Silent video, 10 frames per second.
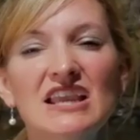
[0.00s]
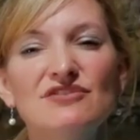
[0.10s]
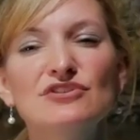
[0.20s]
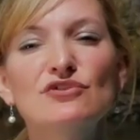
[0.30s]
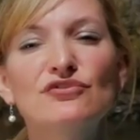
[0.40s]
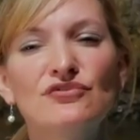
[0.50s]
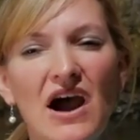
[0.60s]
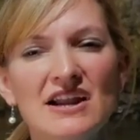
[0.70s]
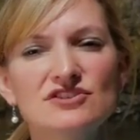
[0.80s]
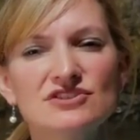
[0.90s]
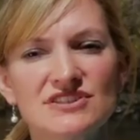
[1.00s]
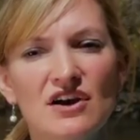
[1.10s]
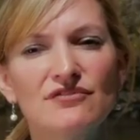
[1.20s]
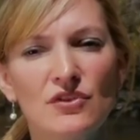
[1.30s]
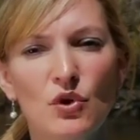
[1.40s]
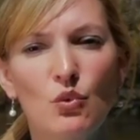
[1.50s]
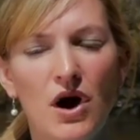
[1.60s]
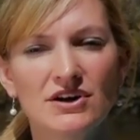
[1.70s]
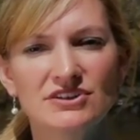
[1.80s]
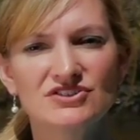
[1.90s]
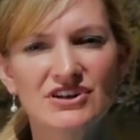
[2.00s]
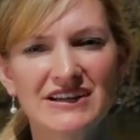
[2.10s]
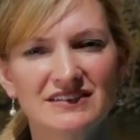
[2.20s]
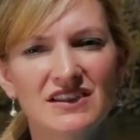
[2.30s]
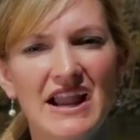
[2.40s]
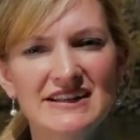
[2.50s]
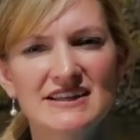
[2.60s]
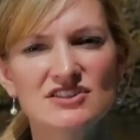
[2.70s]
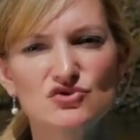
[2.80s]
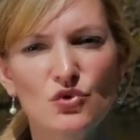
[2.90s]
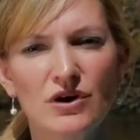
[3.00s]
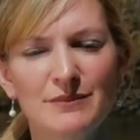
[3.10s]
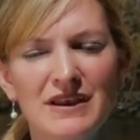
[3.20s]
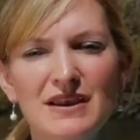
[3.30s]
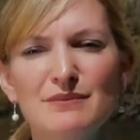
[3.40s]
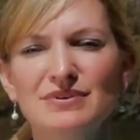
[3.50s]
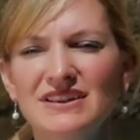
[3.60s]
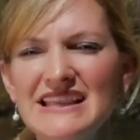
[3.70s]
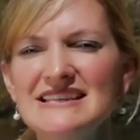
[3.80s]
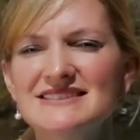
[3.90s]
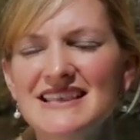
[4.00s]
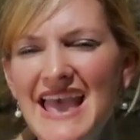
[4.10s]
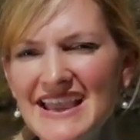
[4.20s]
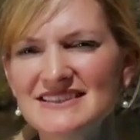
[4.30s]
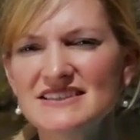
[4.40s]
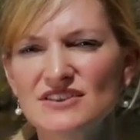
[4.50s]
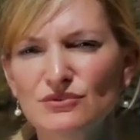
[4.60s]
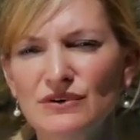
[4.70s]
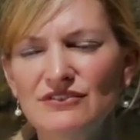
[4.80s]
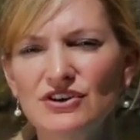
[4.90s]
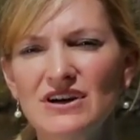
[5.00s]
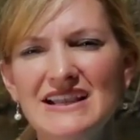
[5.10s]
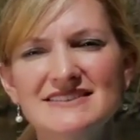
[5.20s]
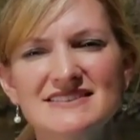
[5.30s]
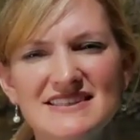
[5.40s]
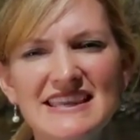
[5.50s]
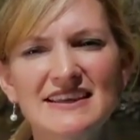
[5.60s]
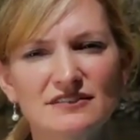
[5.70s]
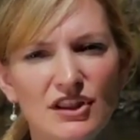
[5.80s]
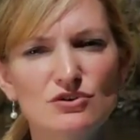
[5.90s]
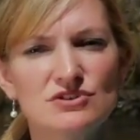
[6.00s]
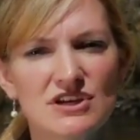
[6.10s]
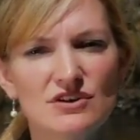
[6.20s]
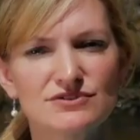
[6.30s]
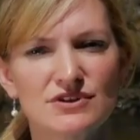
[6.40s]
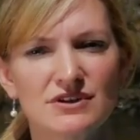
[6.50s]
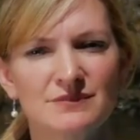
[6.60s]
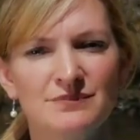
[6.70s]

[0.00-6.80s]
If you find yourself on the water during a lightning storm, please exit the river and seek low shelter.